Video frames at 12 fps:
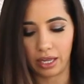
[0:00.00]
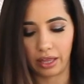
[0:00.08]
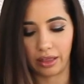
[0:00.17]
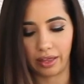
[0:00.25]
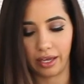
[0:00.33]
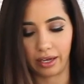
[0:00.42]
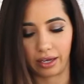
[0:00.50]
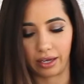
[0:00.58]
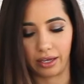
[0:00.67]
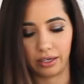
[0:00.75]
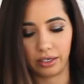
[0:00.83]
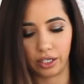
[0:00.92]

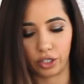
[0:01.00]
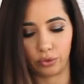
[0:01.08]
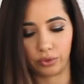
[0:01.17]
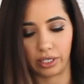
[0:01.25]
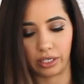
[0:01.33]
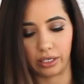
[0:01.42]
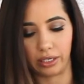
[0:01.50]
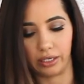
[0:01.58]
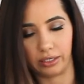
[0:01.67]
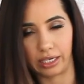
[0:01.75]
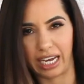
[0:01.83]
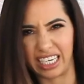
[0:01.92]
then you
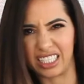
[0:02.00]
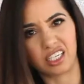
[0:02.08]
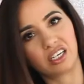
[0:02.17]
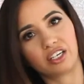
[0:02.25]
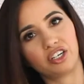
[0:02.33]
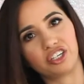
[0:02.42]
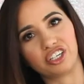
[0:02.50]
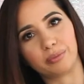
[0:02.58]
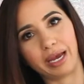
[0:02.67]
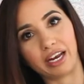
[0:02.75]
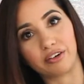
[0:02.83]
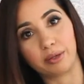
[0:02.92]
can kind of tuck your
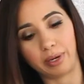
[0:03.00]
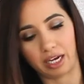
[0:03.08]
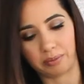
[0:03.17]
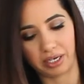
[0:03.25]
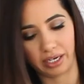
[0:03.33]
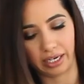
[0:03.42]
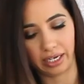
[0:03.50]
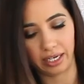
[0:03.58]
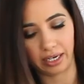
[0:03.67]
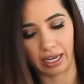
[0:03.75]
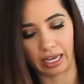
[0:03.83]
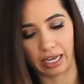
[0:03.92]
battery pack behind
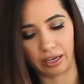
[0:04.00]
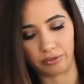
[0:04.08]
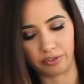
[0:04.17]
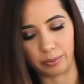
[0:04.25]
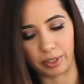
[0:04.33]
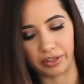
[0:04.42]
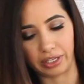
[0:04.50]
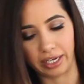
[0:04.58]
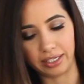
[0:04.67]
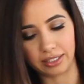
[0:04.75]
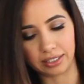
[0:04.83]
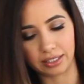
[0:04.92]
it and flip on the
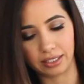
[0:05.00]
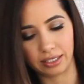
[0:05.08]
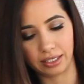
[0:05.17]
lights.